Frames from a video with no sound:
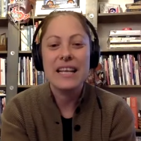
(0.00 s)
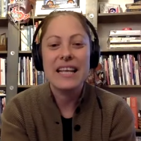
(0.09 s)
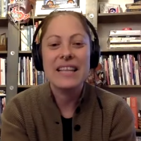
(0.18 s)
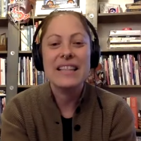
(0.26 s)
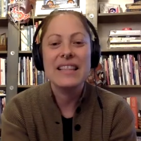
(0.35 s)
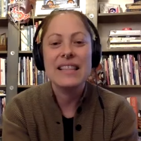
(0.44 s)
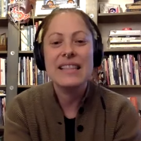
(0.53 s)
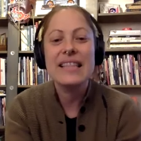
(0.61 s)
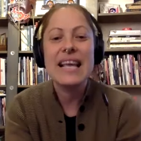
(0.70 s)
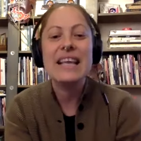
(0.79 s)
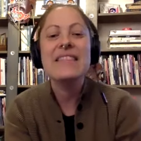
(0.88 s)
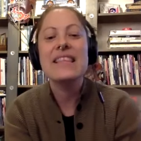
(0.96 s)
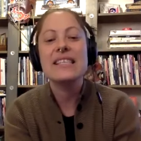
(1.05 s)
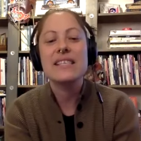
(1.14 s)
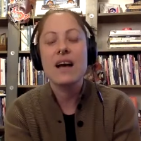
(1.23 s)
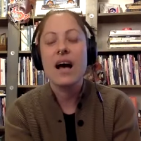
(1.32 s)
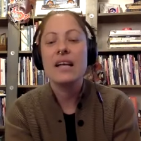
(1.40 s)
in, in
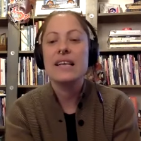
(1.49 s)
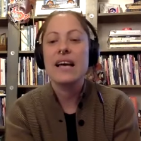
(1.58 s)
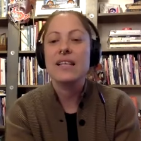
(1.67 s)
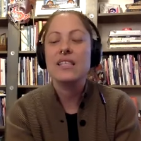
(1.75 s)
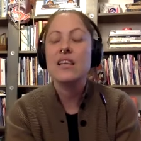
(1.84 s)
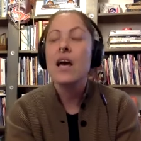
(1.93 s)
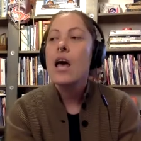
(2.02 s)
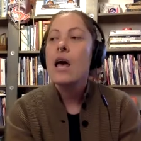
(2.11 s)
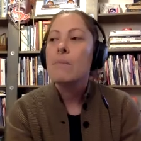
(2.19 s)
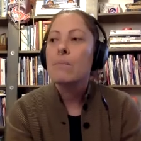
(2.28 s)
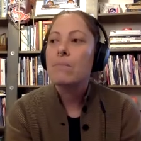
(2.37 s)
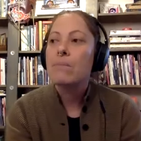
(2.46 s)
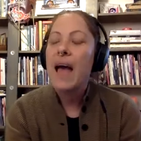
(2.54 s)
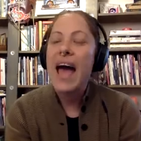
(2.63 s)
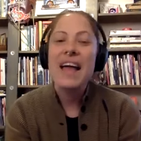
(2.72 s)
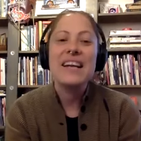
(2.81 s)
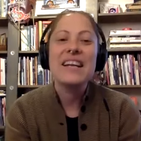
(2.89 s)
this context.
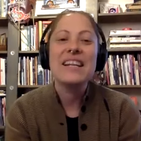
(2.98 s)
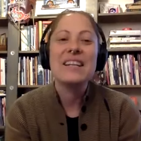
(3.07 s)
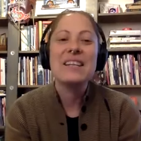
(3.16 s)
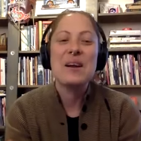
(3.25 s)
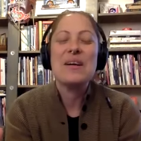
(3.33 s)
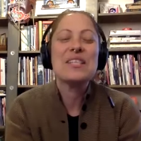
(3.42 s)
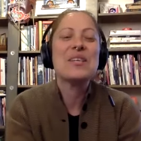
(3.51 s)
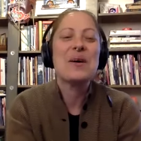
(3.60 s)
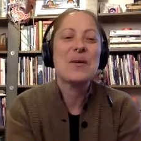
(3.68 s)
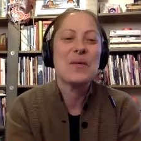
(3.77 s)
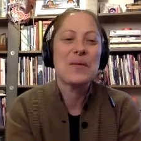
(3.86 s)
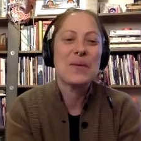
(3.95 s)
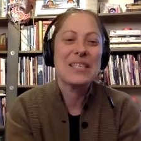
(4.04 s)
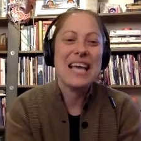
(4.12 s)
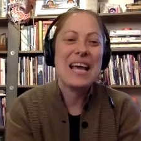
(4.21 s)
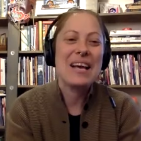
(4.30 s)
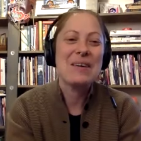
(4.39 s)
And, you know, and so
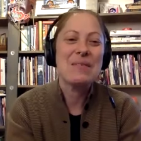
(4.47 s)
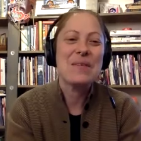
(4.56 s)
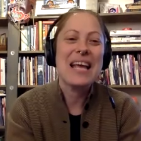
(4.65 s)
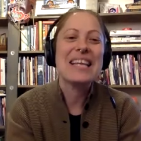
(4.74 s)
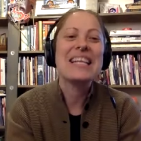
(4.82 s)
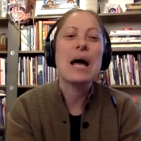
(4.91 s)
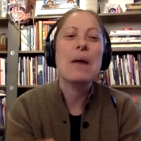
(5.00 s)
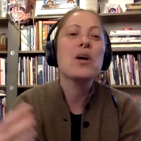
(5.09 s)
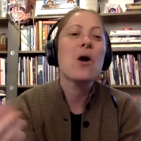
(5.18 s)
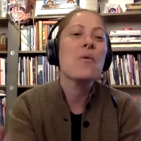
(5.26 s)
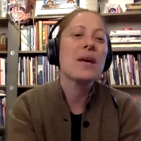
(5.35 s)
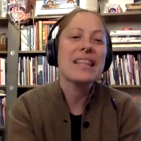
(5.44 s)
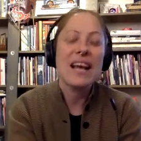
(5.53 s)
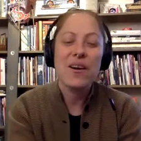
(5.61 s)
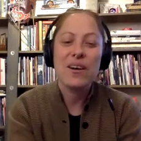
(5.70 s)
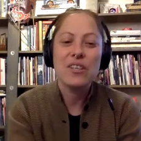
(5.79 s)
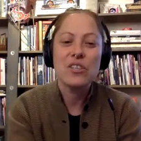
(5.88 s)
was ended up going
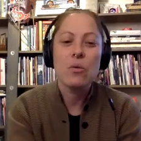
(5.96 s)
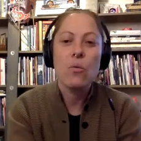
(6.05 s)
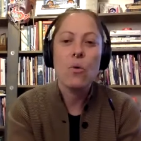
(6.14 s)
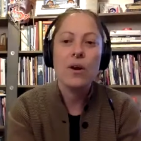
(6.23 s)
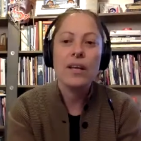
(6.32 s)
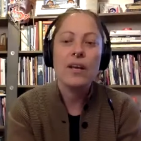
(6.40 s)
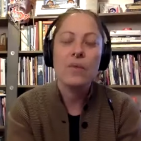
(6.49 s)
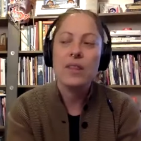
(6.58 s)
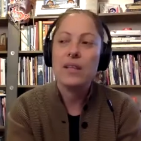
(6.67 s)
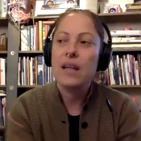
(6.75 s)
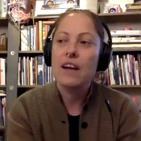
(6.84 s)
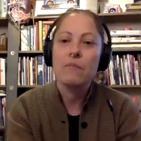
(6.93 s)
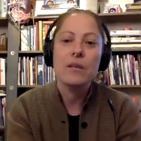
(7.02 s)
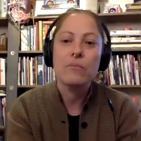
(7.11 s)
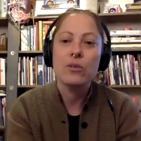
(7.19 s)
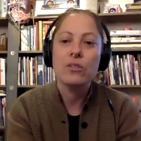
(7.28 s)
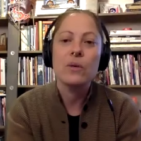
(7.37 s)
there and working with a lot of
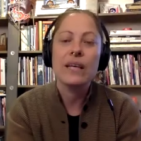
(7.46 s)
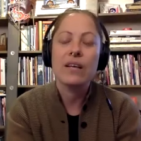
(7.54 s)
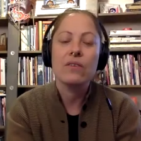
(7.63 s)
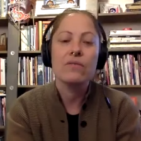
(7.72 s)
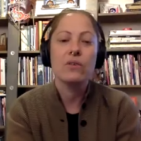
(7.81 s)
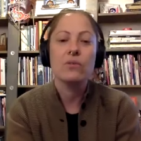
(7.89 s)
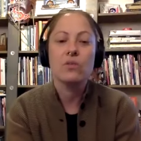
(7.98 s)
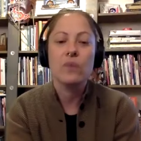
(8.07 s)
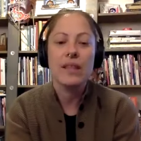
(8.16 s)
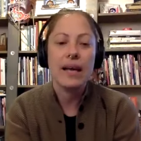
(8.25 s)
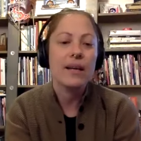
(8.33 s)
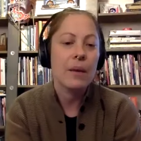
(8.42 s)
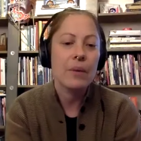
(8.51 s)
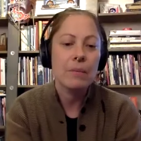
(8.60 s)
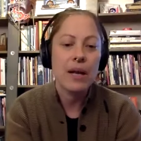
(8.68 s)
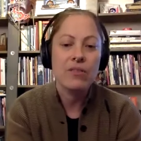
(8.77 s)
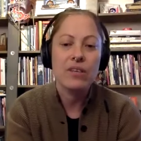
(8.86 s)
people doing interviews with
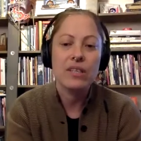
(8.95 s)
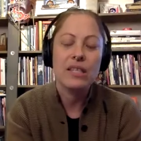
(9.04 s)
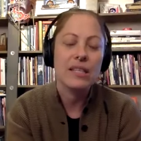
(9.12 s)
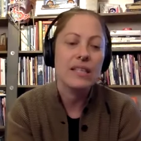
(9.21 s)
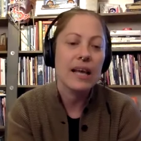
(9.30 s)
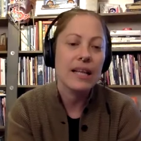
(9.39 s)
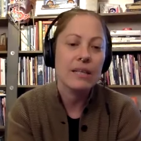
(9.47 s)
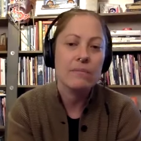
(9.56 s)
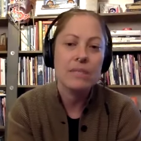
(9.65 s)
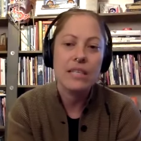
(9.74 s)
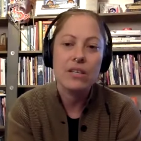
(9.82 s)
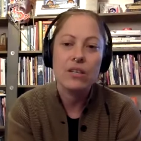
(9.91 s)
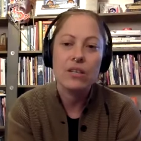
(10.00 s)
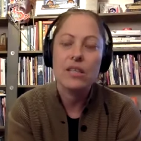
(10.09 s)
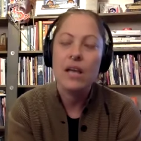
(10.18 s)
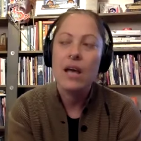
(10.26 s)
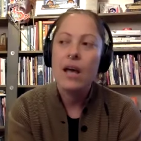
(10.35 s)
economic migrants and asylum seekers